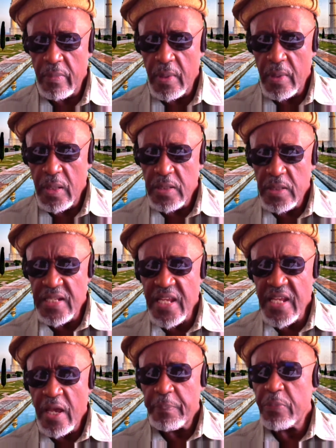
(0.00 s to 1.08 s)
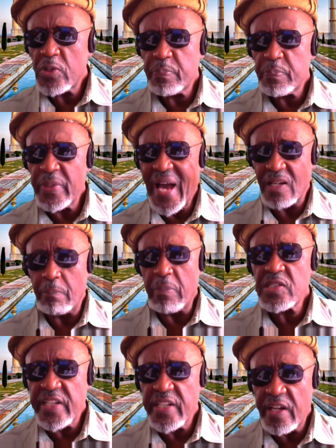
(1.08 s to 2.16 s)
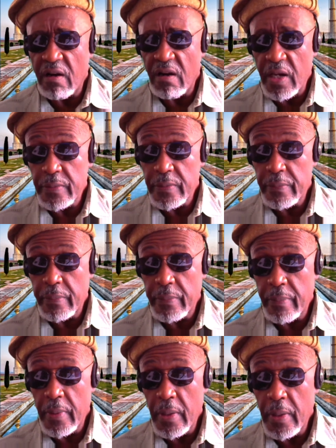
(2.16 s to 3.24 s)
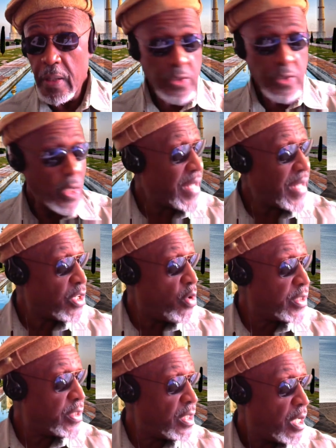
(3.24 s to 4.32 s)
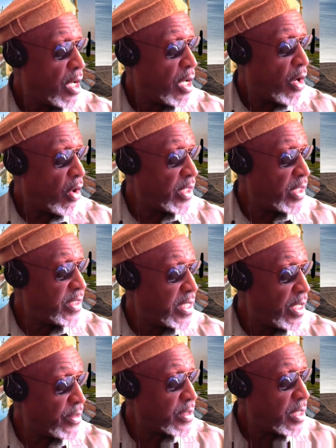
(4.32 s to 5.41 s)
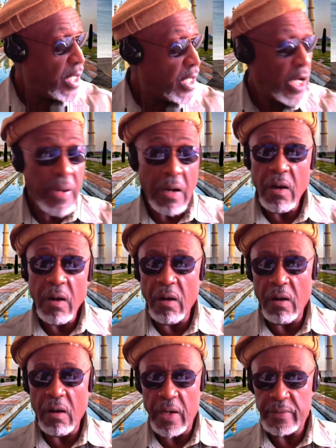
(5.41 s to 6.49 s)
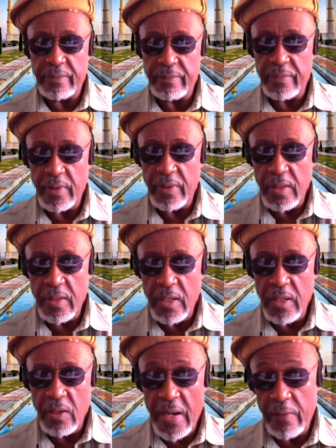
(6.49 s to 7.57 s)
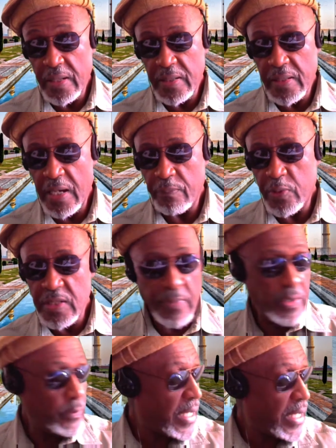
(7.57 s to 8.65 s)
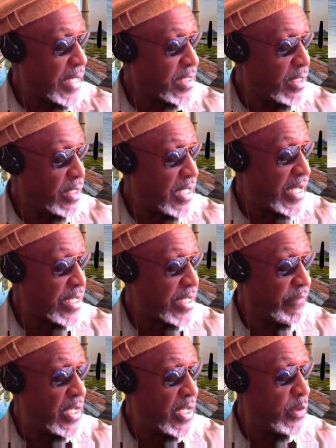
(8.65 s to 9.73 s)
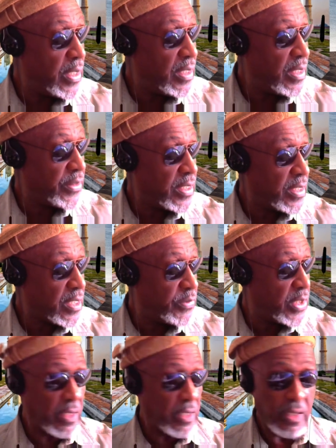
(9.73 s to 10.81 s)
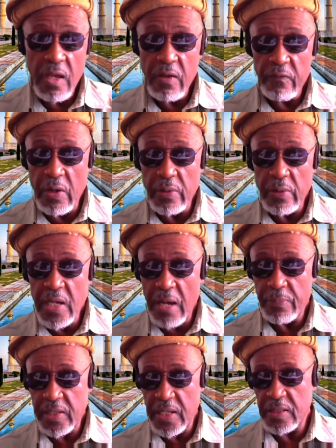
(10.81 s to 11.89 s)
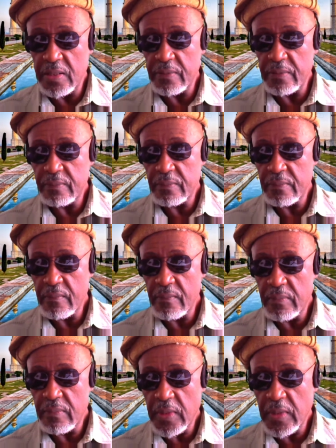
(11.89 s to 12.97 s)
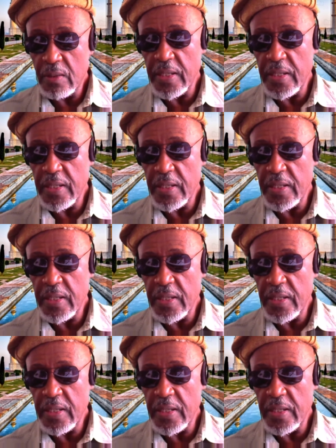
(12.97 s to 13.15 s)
They say people speak out of abundance of their heart. So I'm not going to go into all the details about heart right now, because that's a lot. That's a very lengthy subject, very complicated. Okay.